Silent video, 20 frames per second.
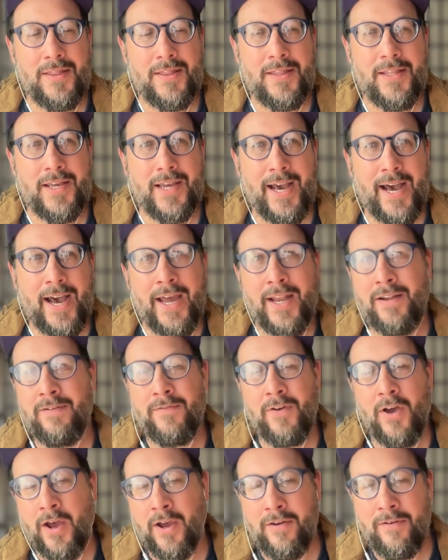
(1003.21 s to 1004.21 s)
the kind
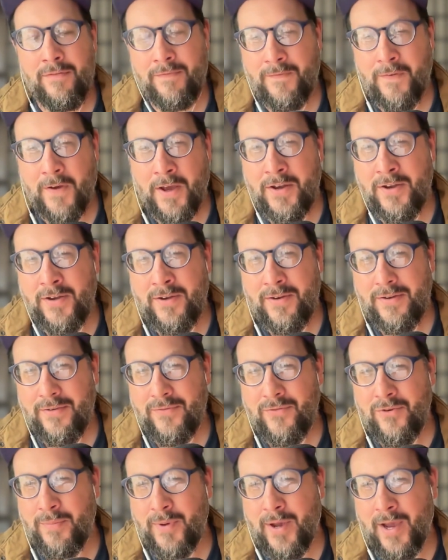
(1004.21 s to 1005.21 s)
of unfun
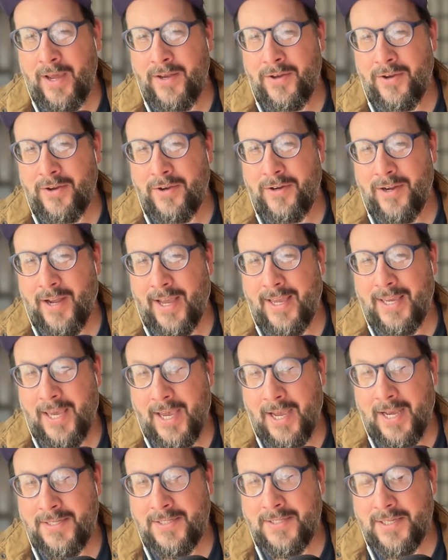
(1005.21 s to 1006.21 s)
reminder, I
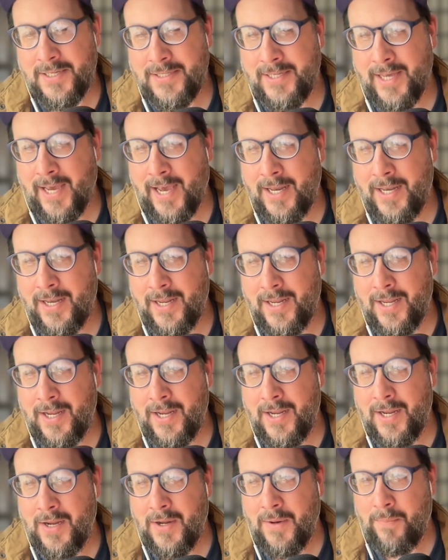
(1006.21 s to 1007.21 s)
guess, is that
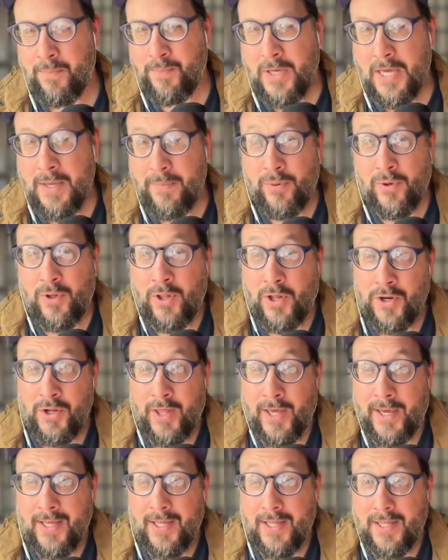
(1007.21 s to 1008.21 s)
people are
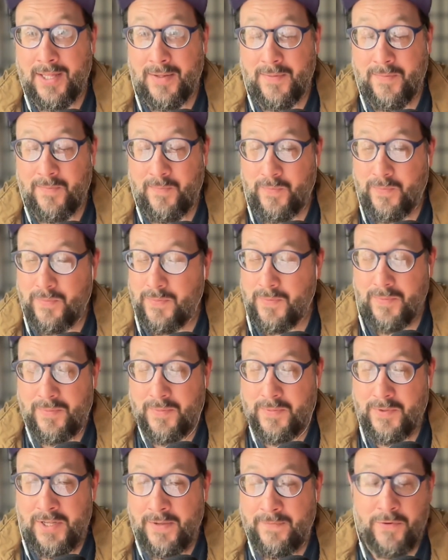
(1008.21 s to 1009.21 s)
like
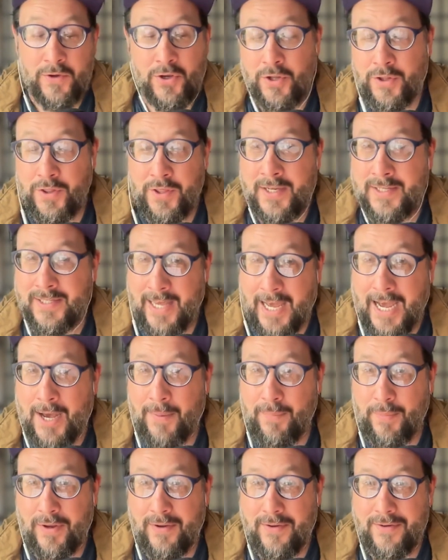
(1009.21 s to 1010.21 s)
difficult things
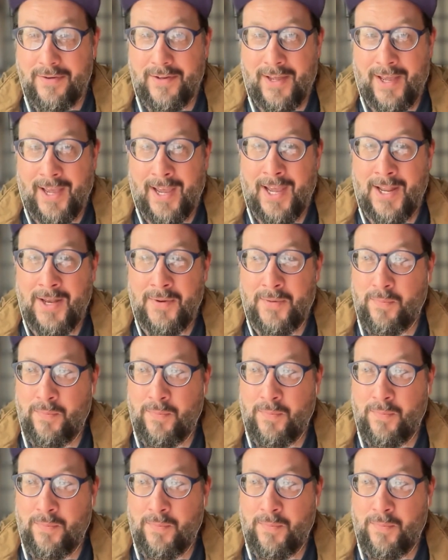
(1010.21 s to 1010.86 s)
happen and